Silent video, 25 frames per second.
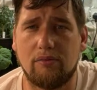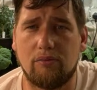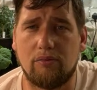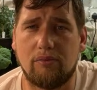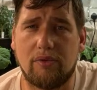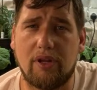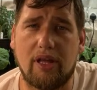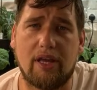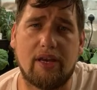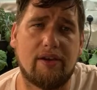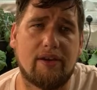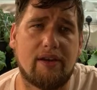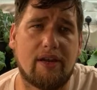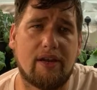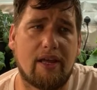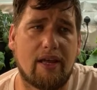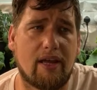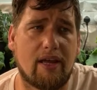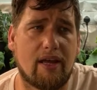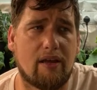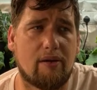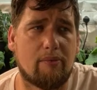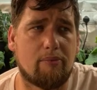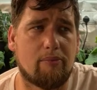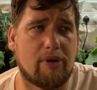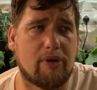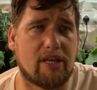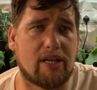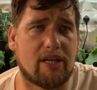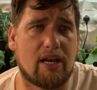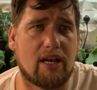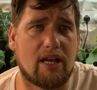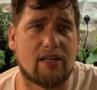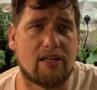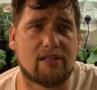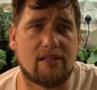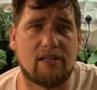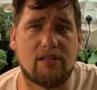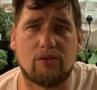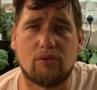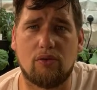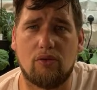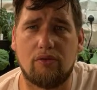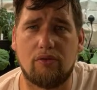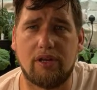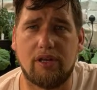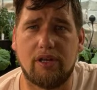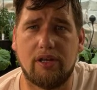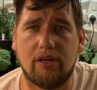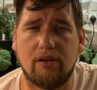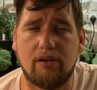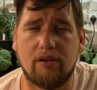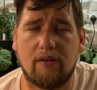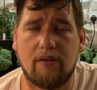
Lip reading: then me and Leslie's already